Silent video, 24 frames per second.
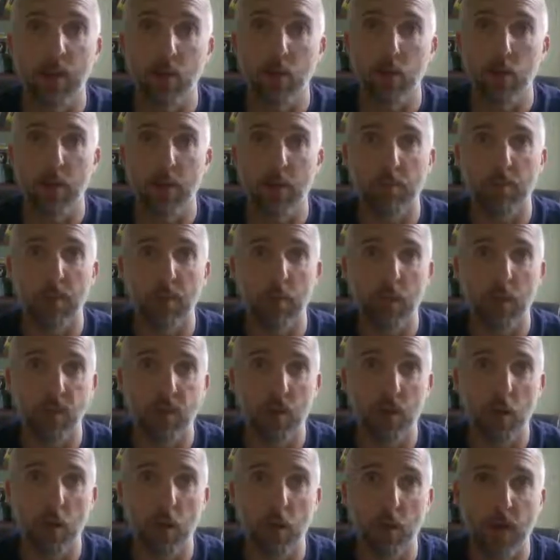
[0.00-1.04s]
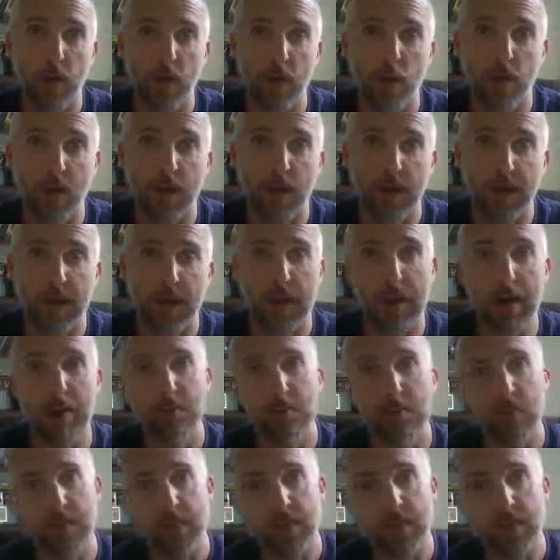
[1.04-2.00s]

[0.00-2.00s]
odellbarnesreo.com.